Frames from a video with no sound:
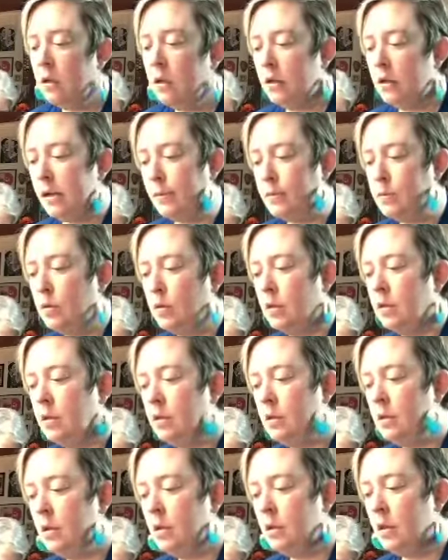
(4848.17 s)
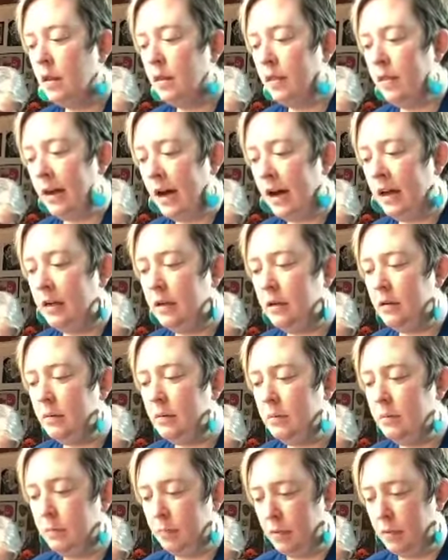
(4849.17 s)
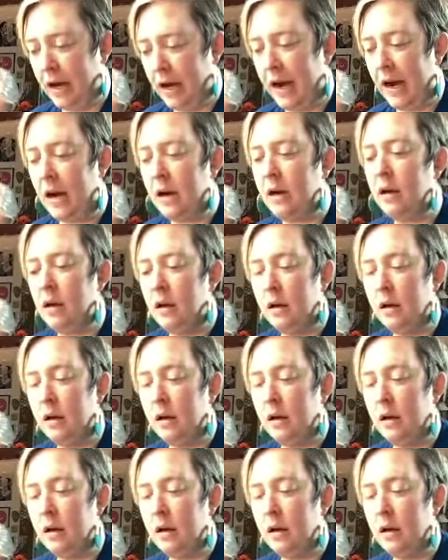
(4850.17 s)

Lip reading: It comes with that black,